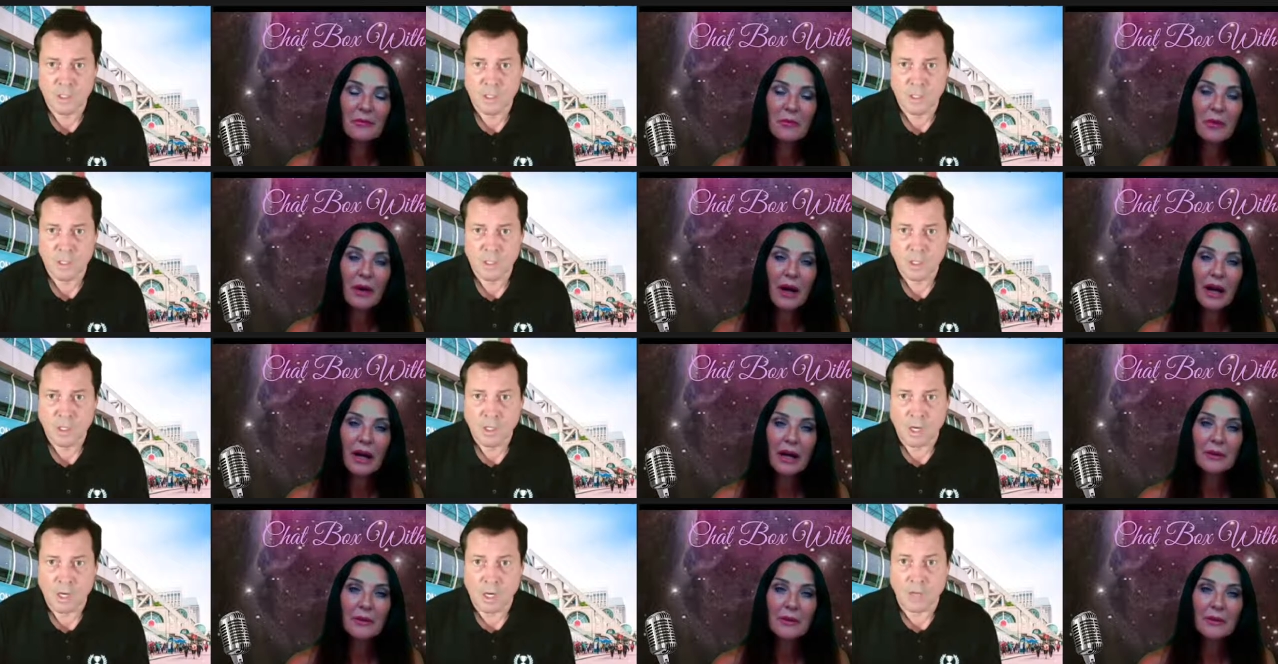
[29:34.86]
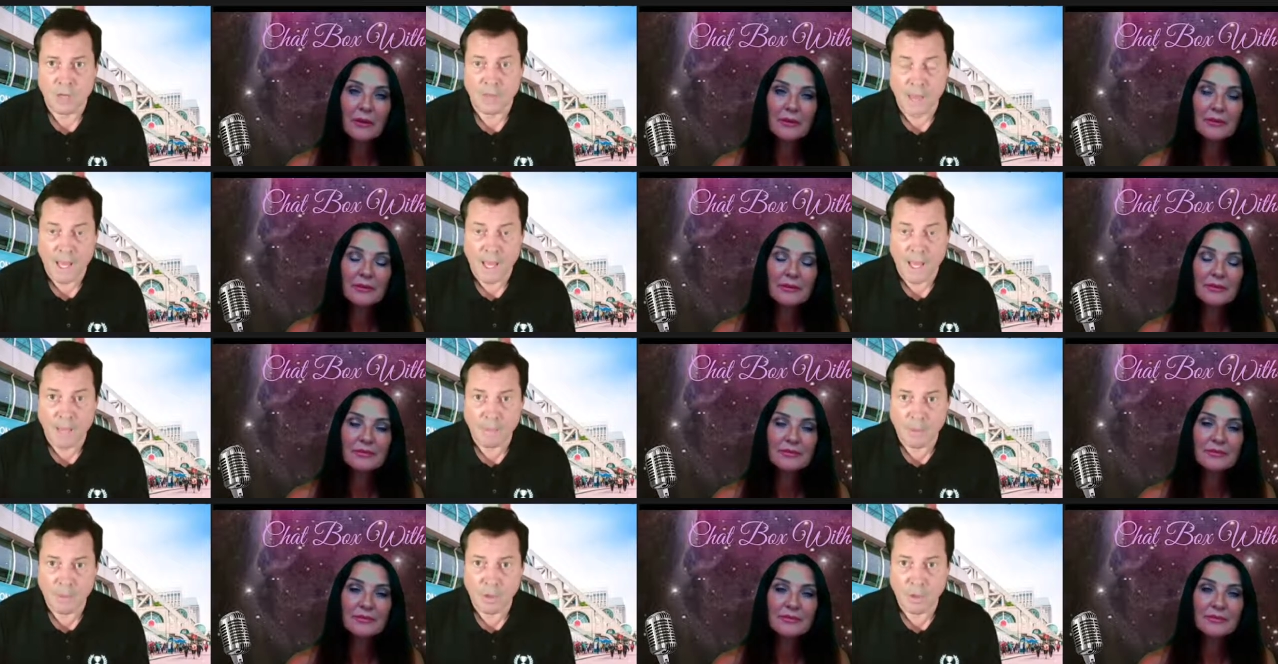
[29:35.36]
Speaker 1: wow. on
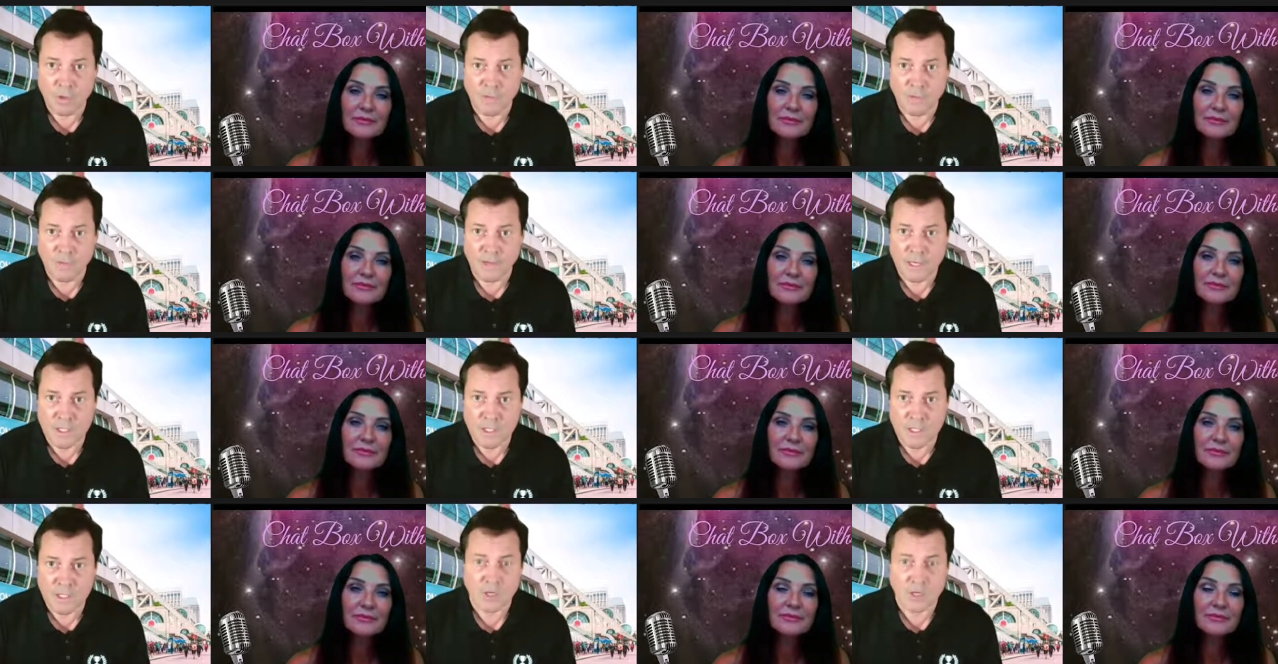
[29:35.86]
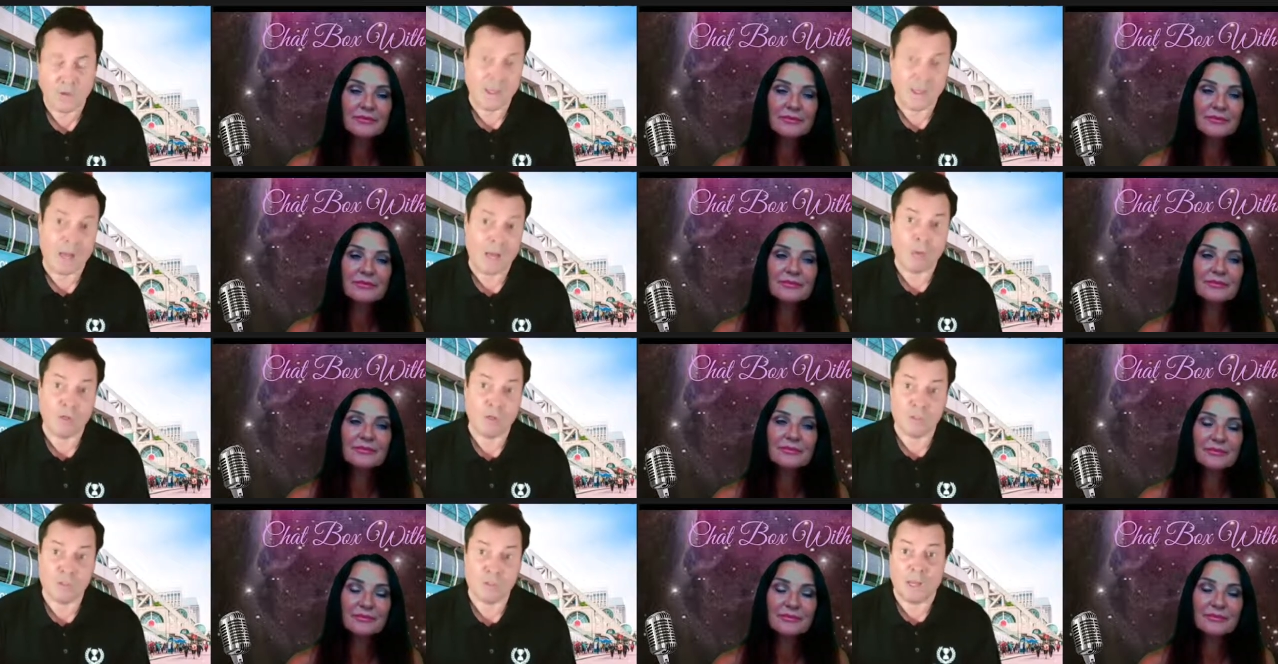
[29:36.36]
that movie. So that
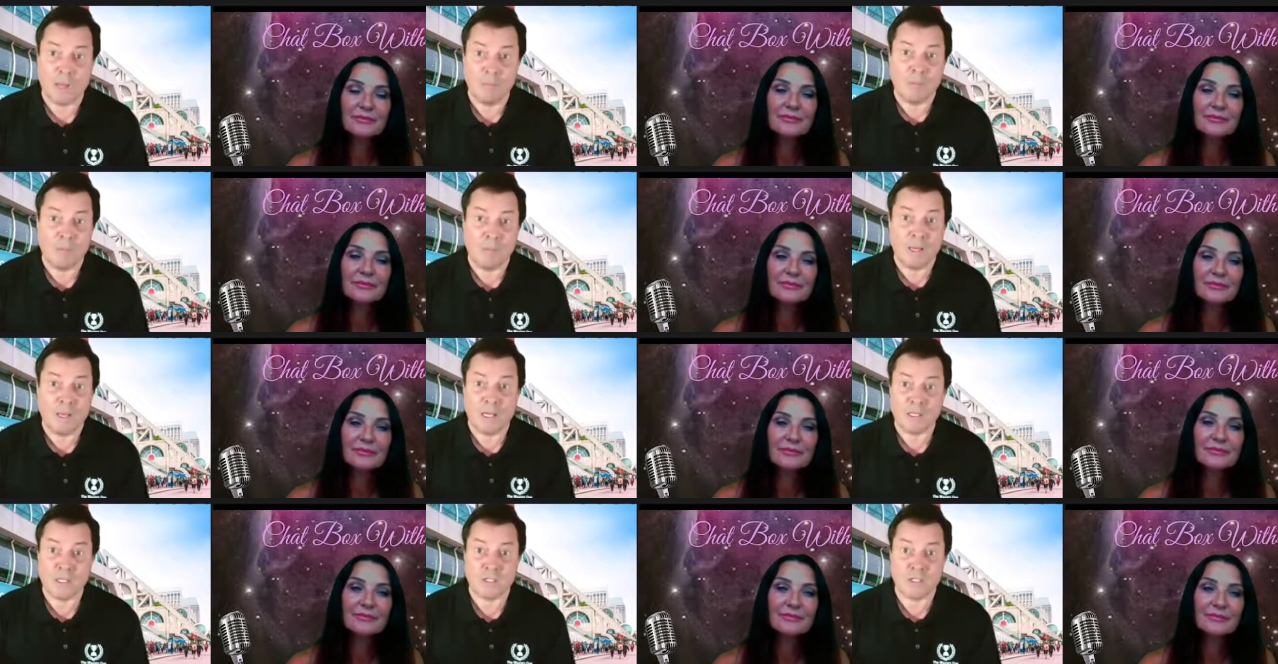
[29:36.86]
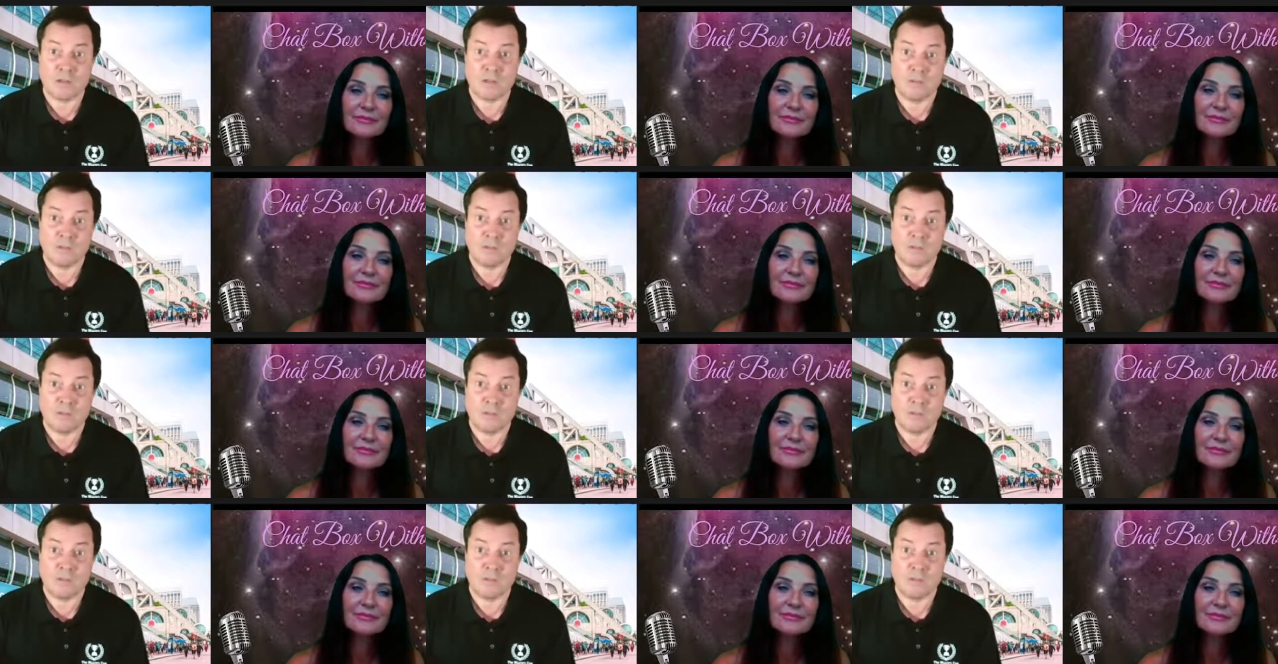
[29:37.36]
was my best